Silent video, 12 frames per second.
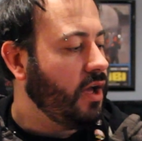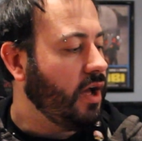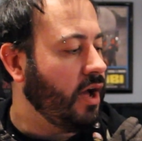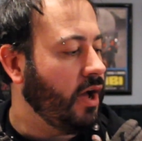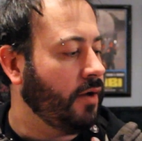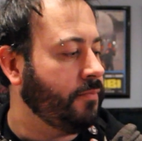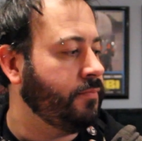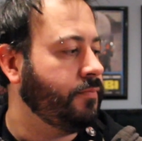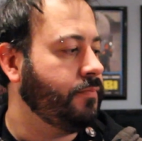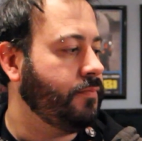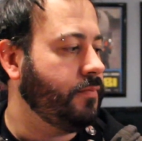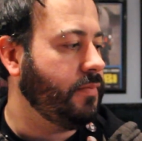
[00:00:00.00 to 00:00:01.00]
I
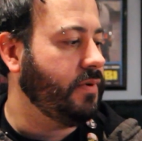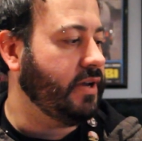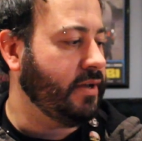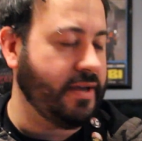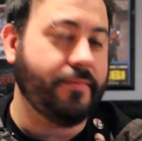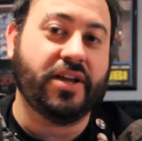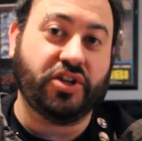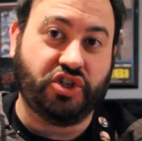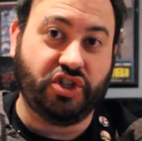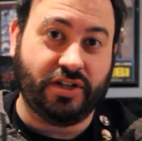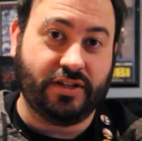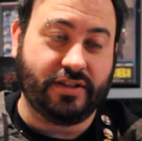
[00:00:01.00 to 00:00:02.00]
mean, it
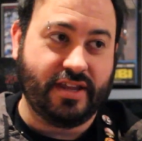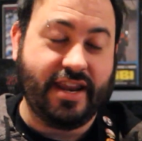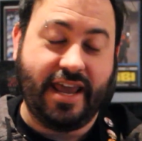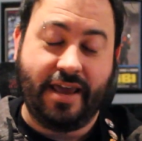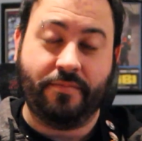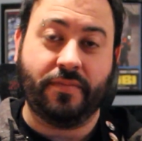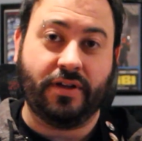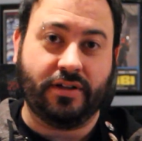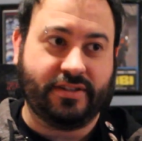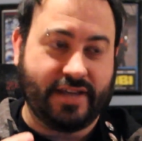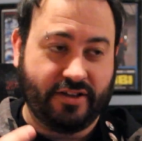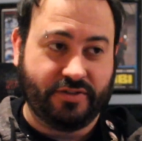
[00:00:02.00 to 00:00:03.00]
should, the
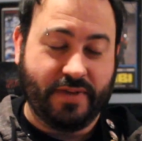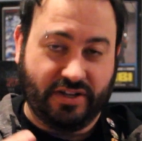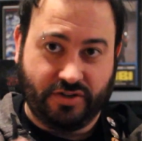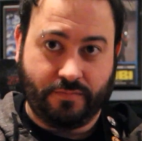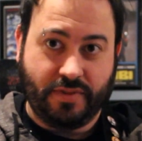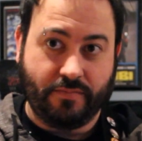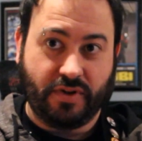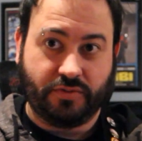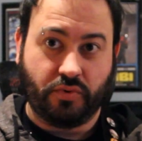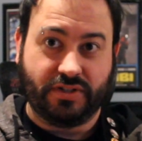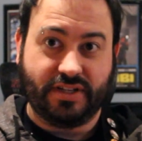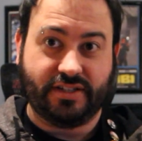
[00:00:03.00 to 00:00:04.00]
name tells me it should be much
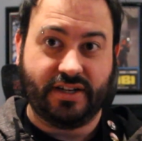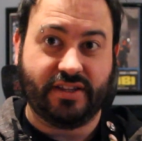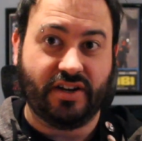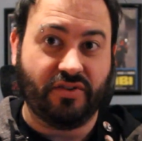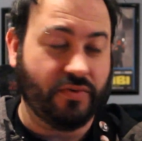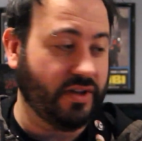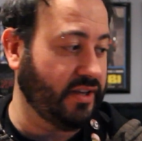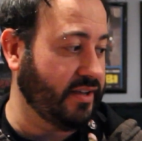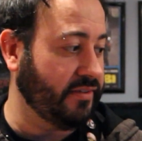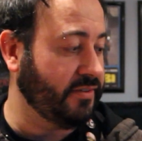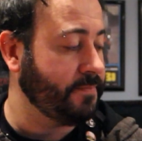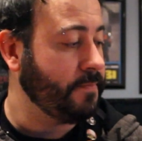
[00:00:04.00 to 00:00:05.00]
more dissonant than it really
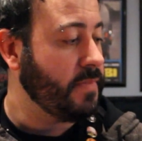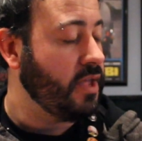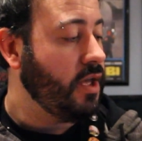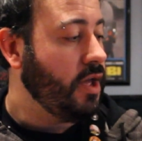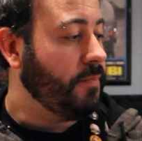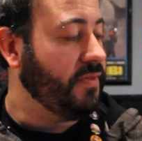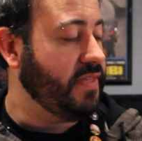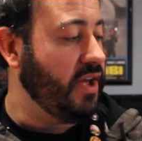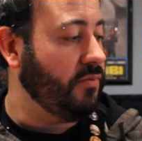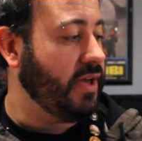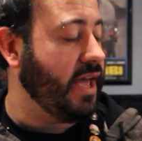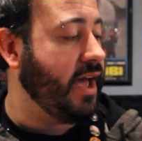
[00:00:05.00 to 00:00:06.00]
is. But
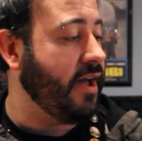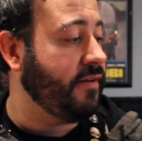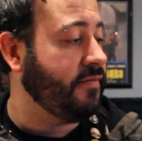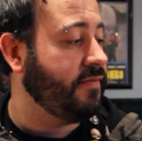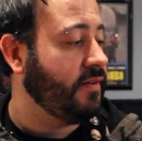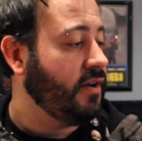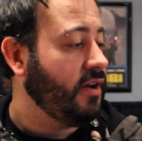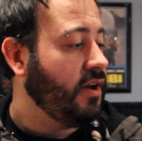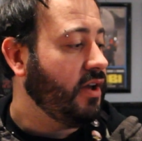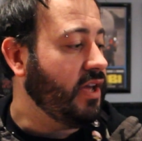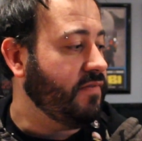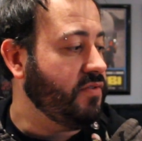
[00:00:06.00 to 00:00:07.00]
then we have,
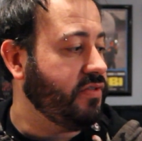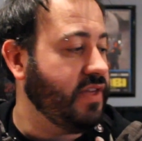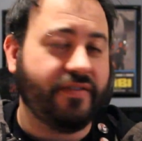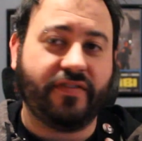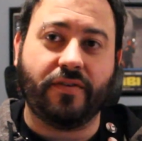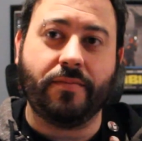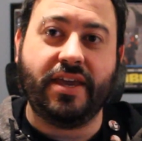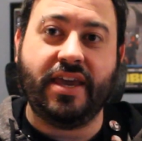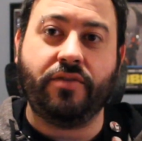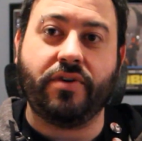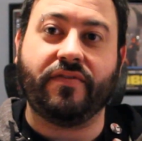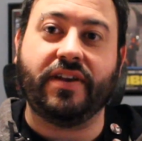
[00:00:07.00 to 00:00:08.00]
if you think of it from
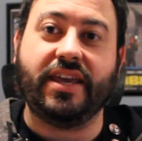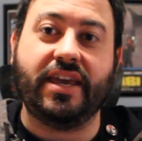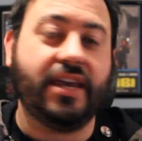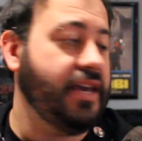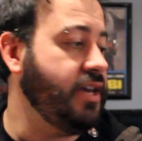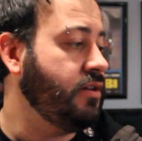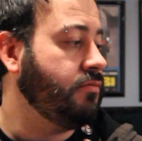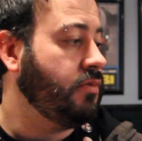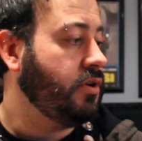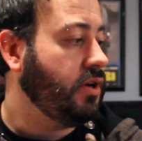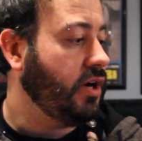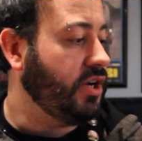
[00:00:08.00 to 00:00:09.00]
E, we have an E,
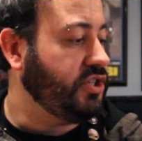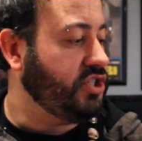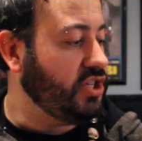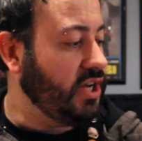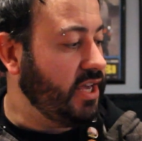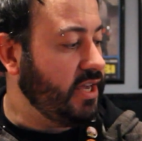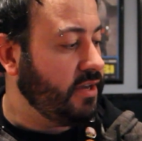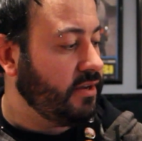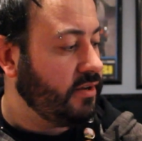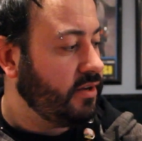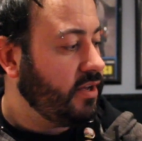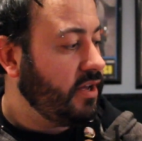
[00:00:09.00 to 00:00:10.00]
a G,
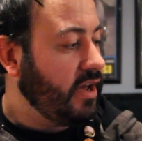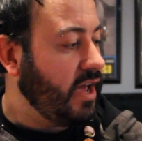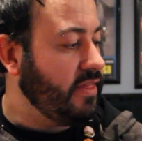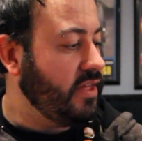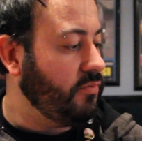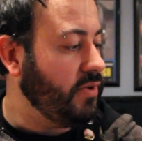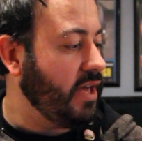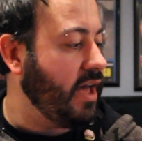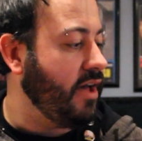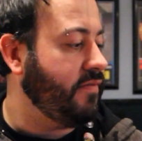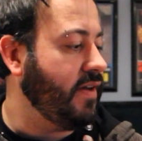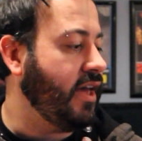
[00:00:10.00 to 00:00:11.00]
and then we
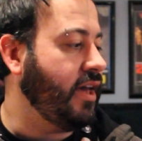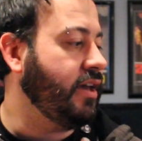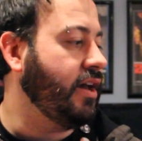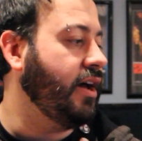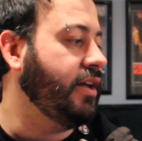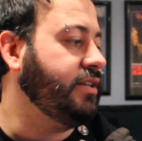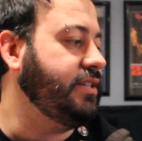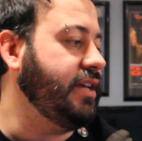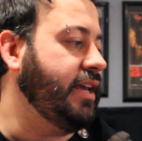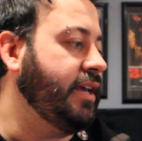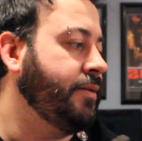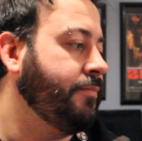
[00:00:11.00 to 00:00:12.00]
have a
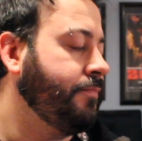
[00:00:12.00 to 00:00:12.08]
D,